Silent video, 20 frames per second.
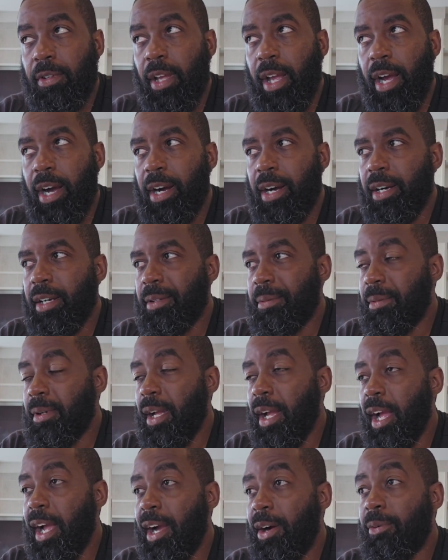Uh,
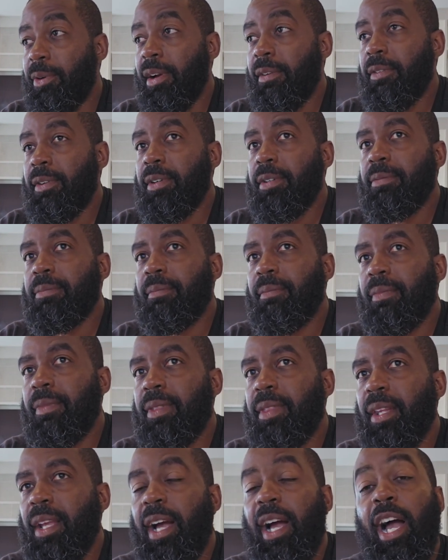however,
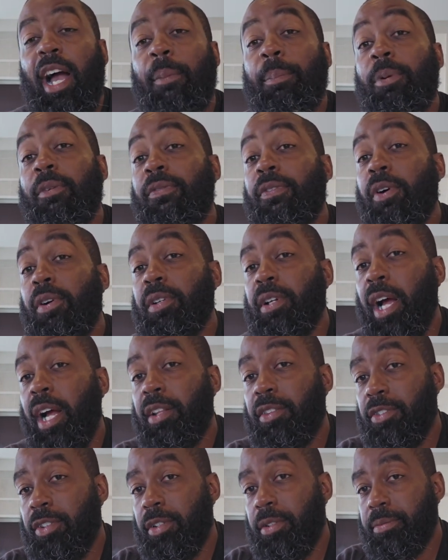I prefer not
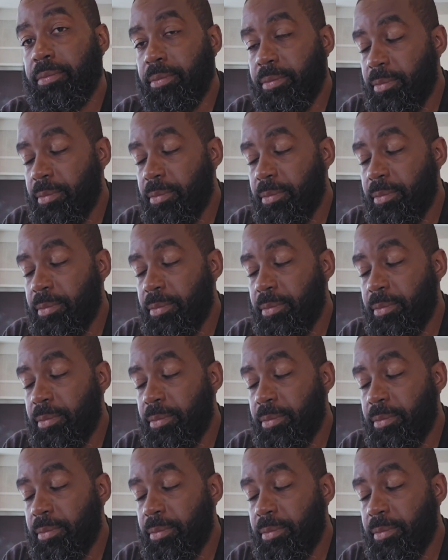to.